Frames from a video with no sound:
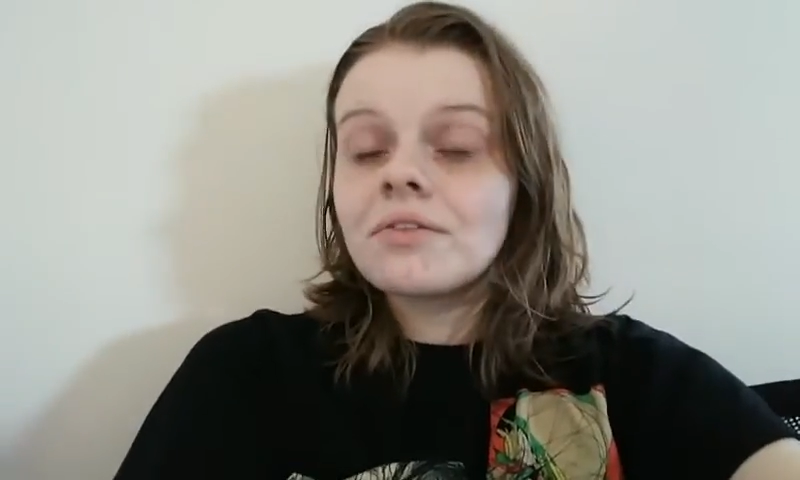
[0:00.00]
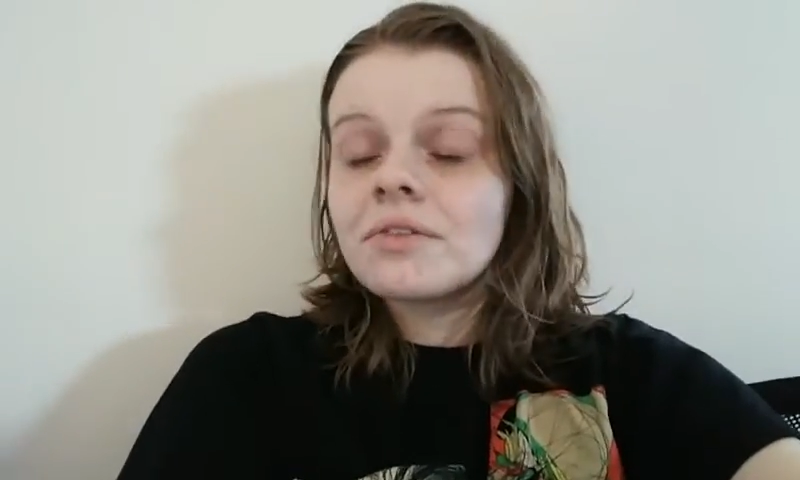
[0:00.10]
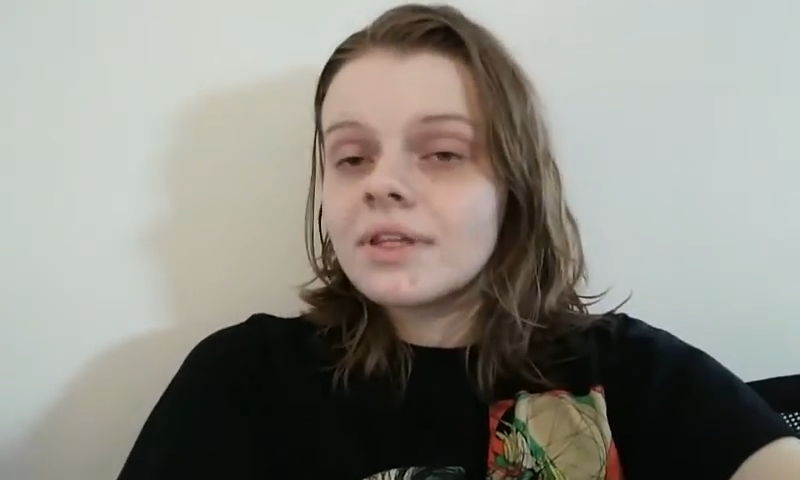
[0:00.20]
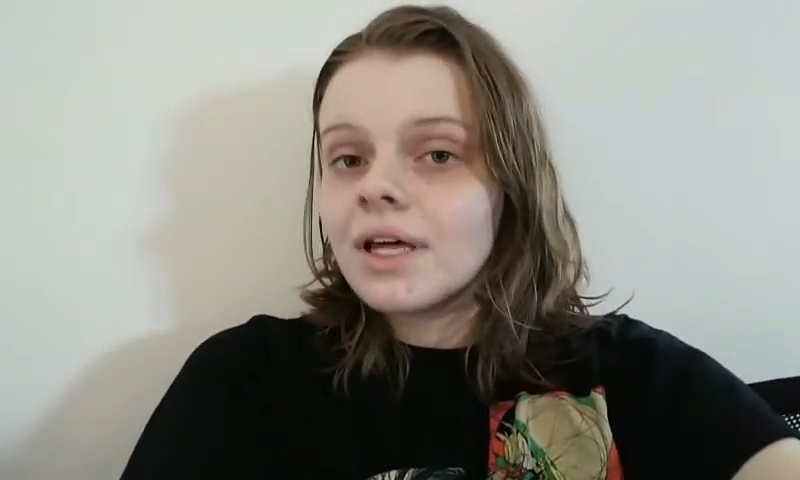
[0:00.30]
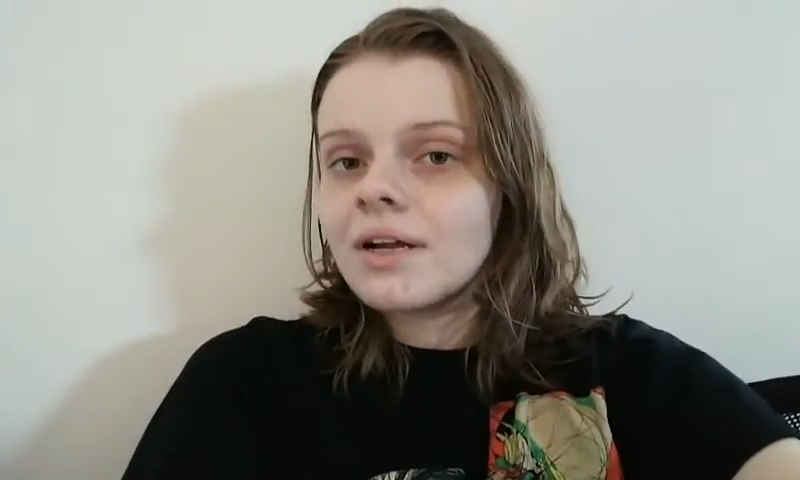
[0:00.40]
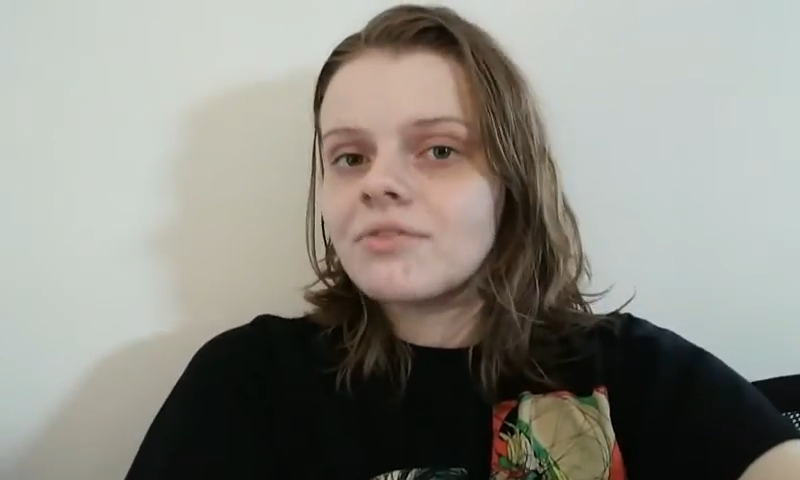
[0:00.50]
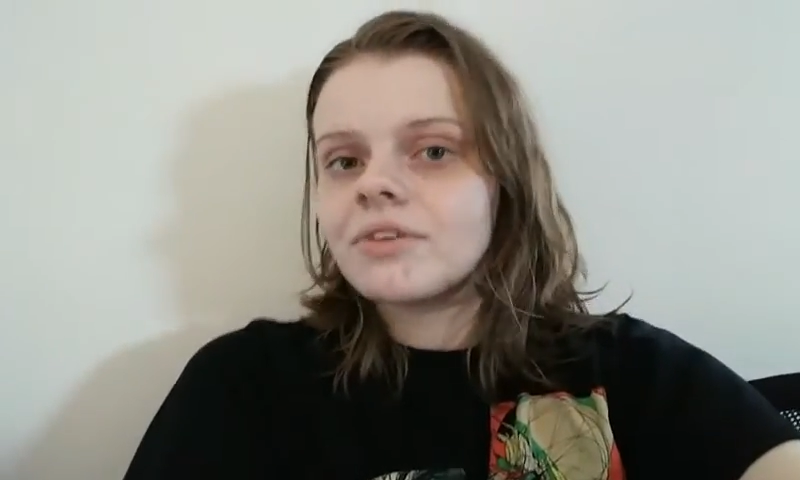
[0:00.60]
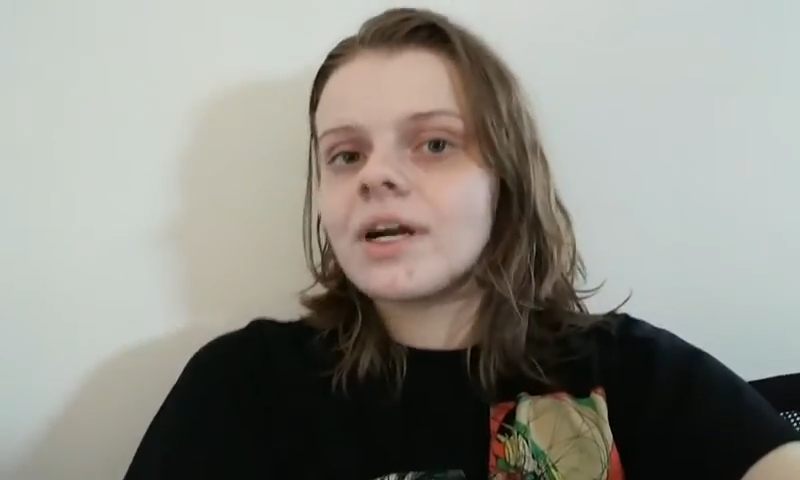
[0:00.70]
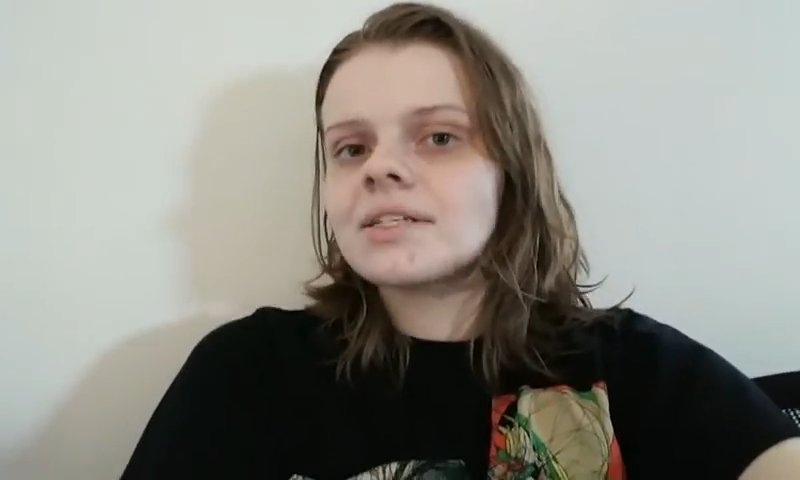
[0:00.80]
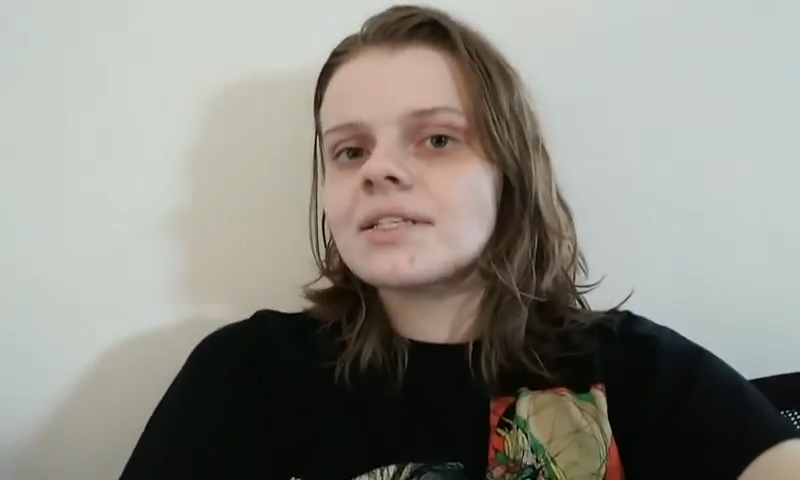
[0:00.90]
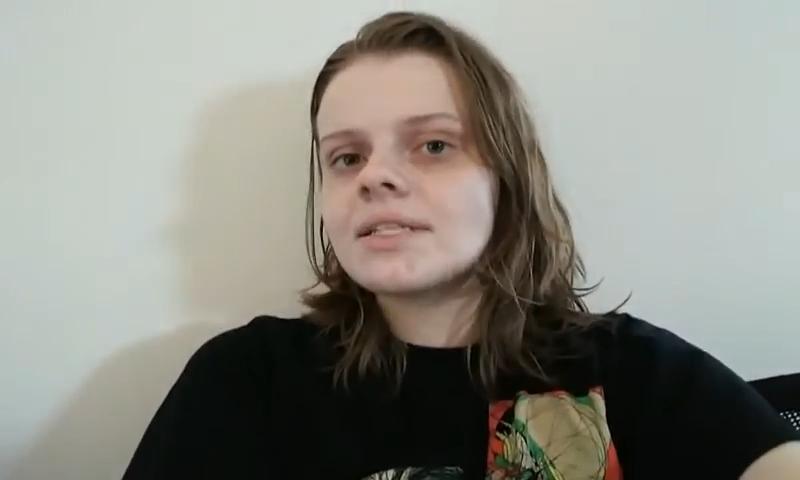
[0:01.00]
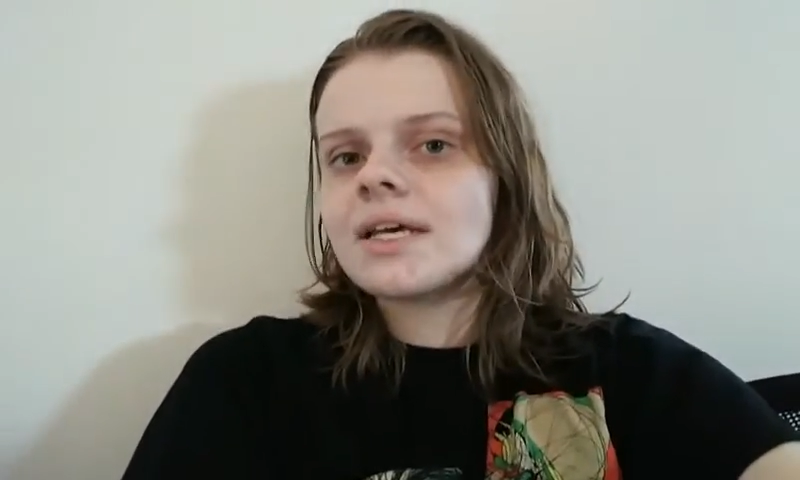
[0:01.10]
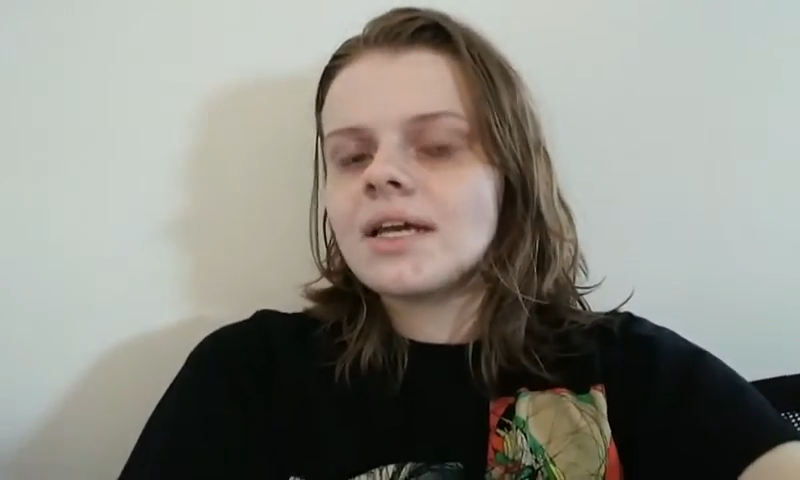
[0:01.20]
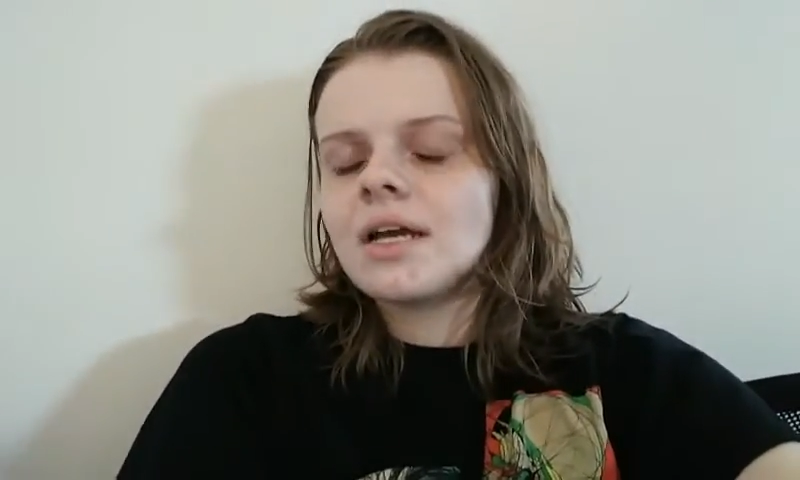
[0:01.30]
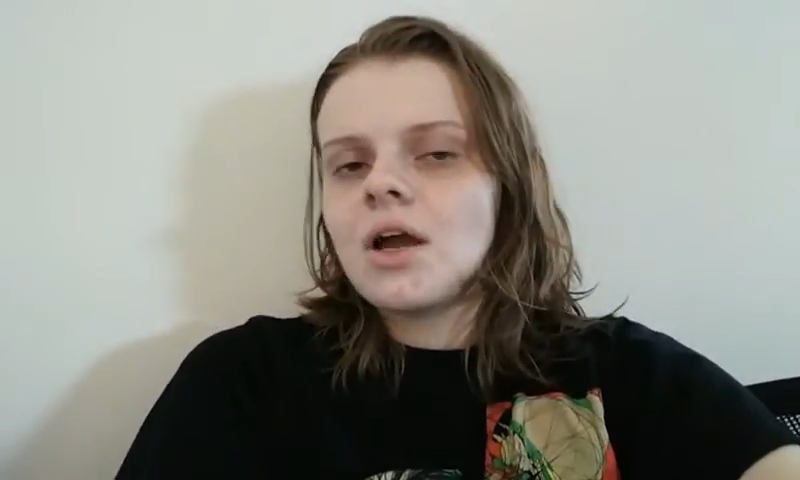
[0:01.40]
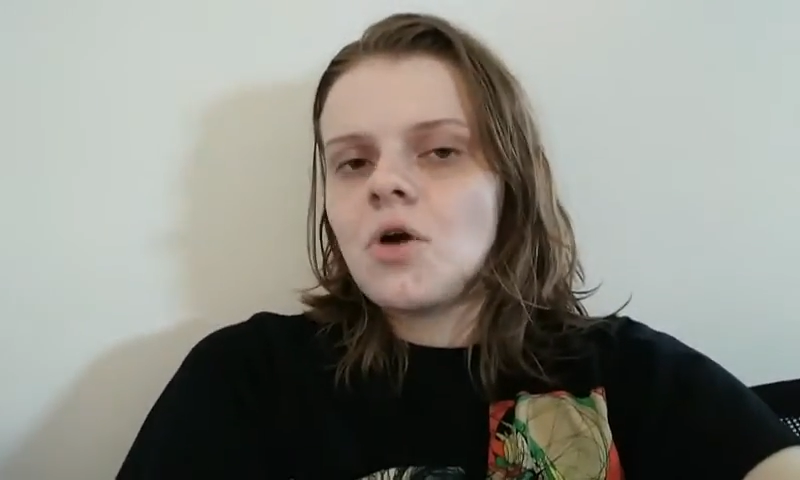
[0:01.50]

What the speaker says: thing that I forgot to say